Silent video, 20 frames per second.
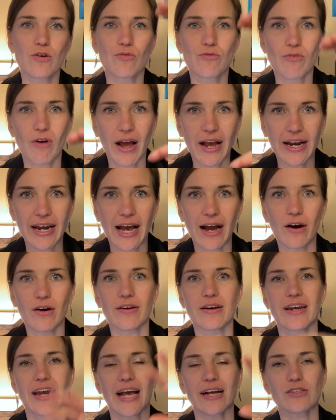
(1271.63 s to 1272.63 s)
write
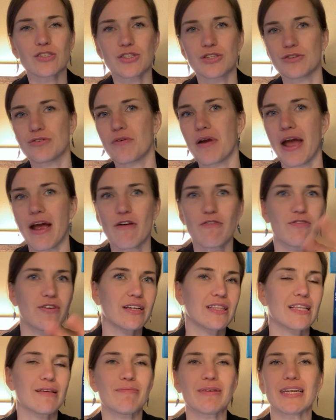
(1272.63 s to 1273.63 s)
out next to
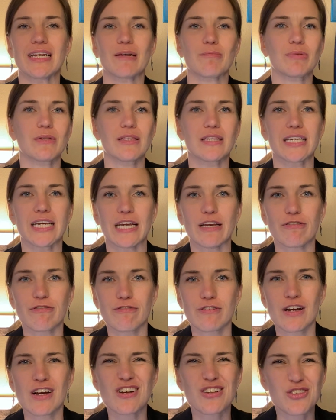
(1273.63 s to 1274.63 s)
every limiting belief.